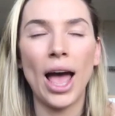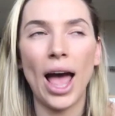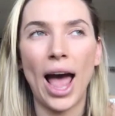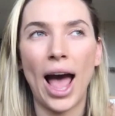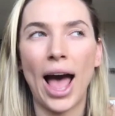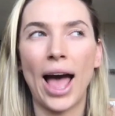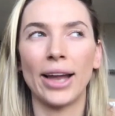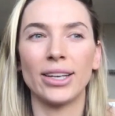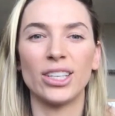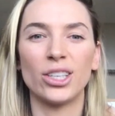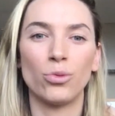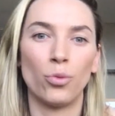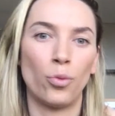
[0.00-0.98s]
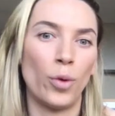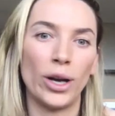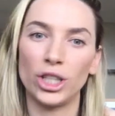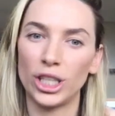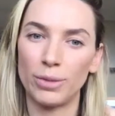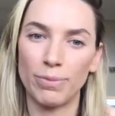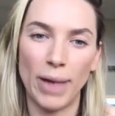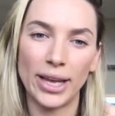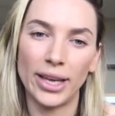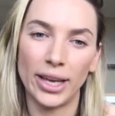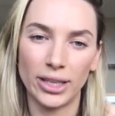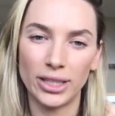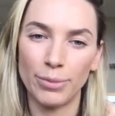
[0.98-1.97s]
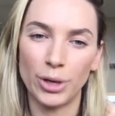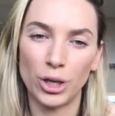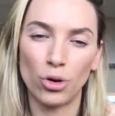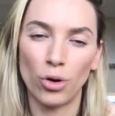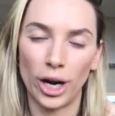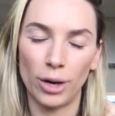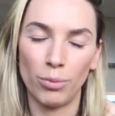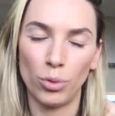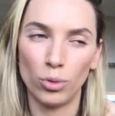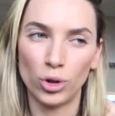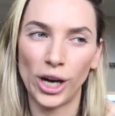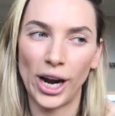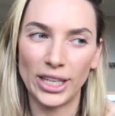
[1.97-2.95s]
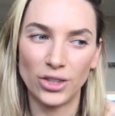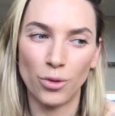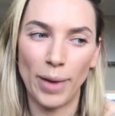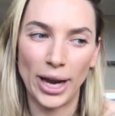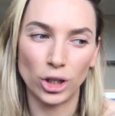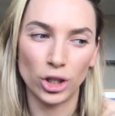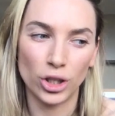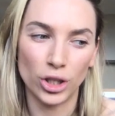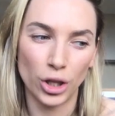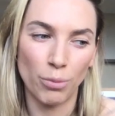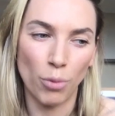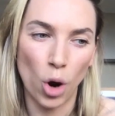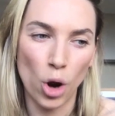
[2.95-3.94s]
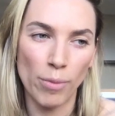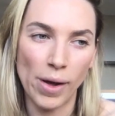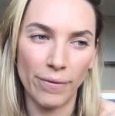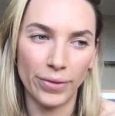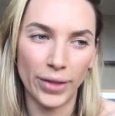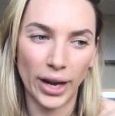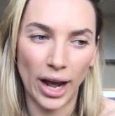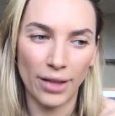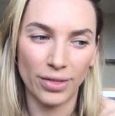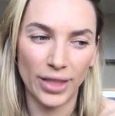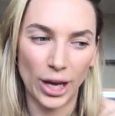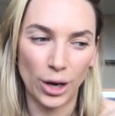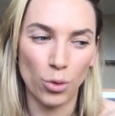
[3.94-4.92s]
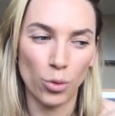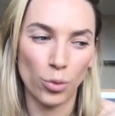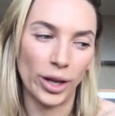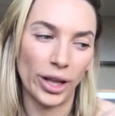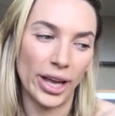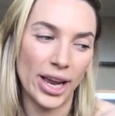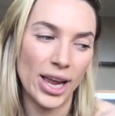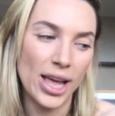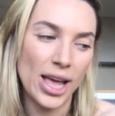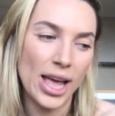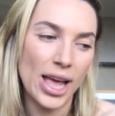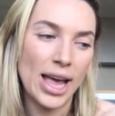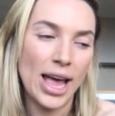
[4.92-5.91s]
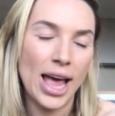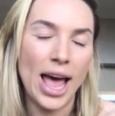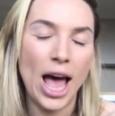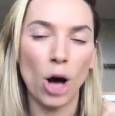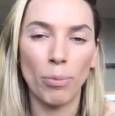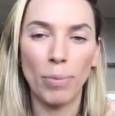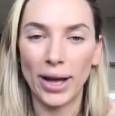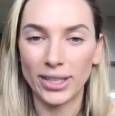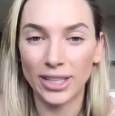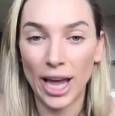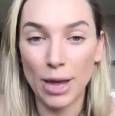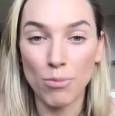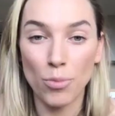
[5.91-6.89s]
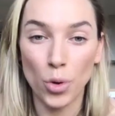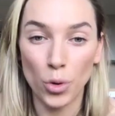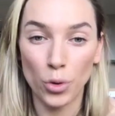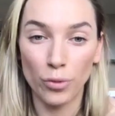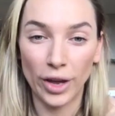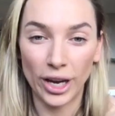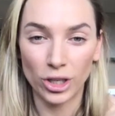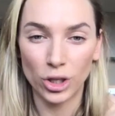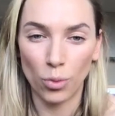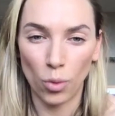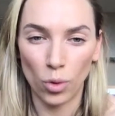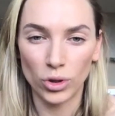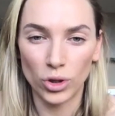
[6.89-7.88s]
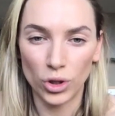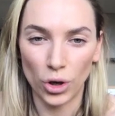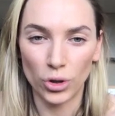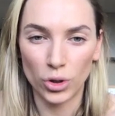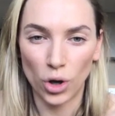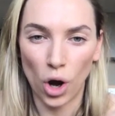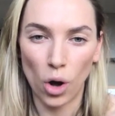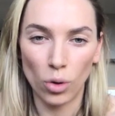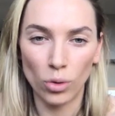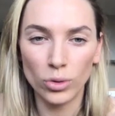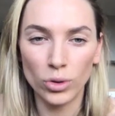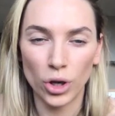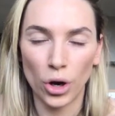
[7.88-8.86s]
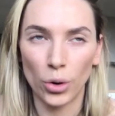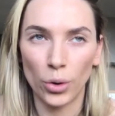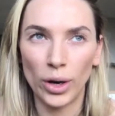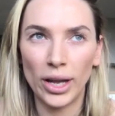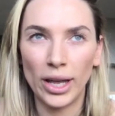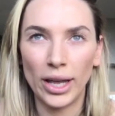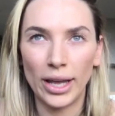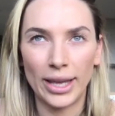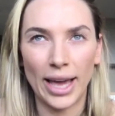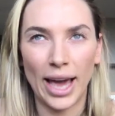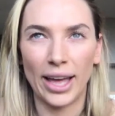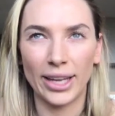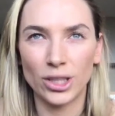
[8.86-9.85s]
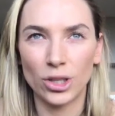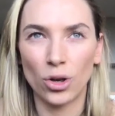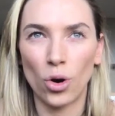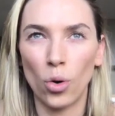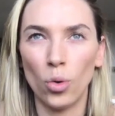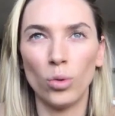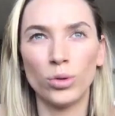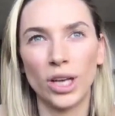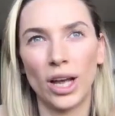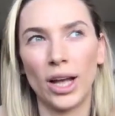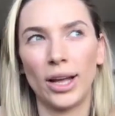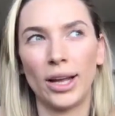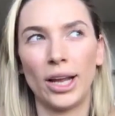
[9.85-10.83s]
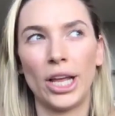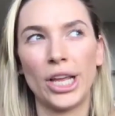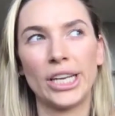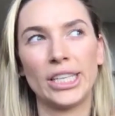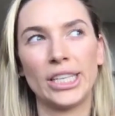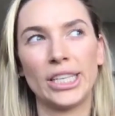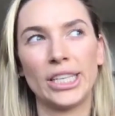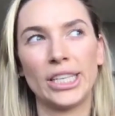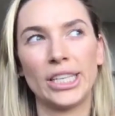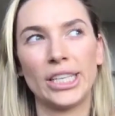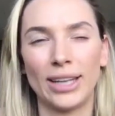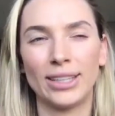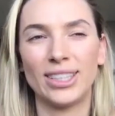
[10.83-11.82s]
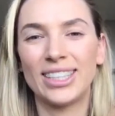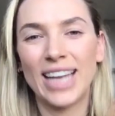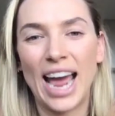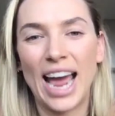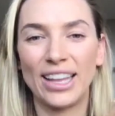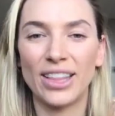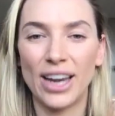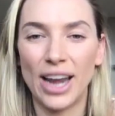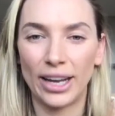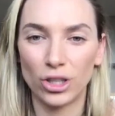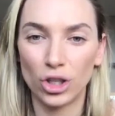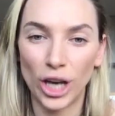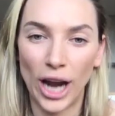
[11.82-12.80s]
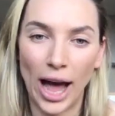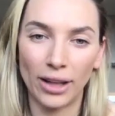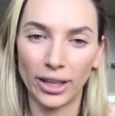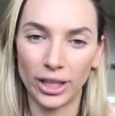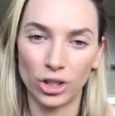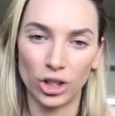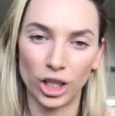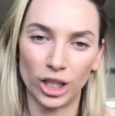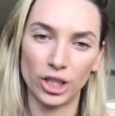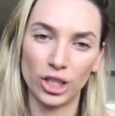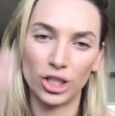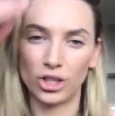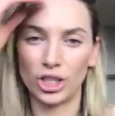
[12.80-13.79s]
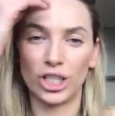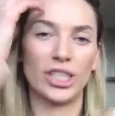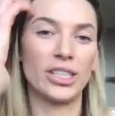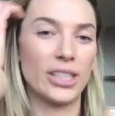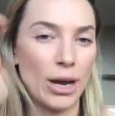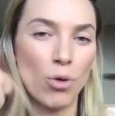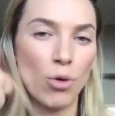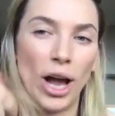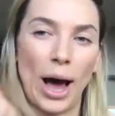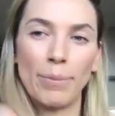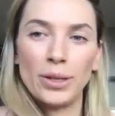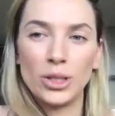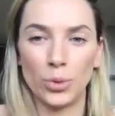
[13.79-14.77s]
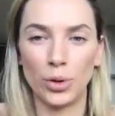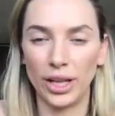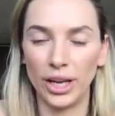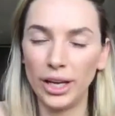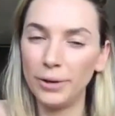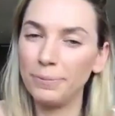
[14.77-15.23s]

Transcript: And we're just making some incredible transformations at the moment that I think will really help us keep moving towards those goals. So yeah, it's cool to, you know, t- to take the next challenge and just to see what happens with it.